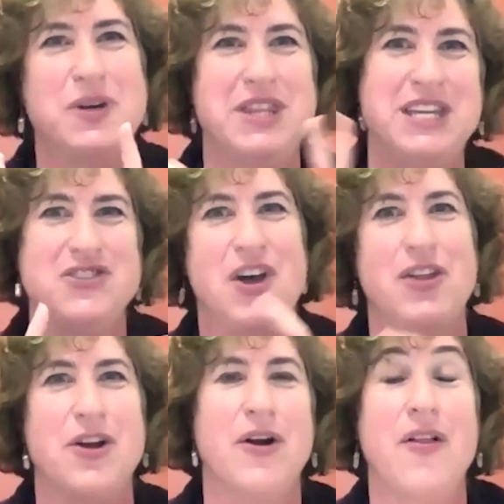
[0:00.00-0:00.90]
with each
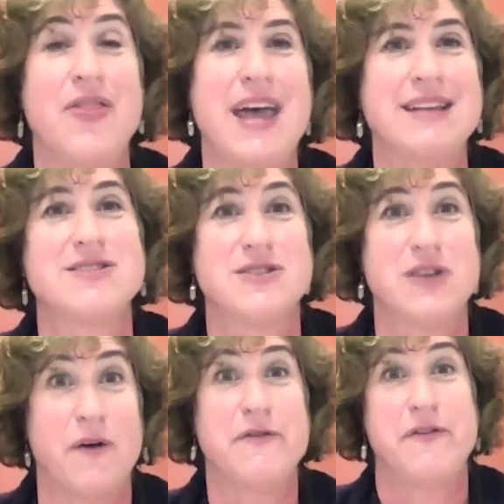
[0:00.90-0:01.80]
other that's
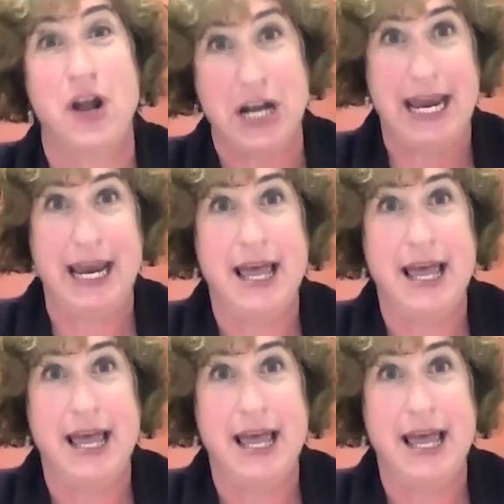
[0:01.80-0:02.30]
so funny.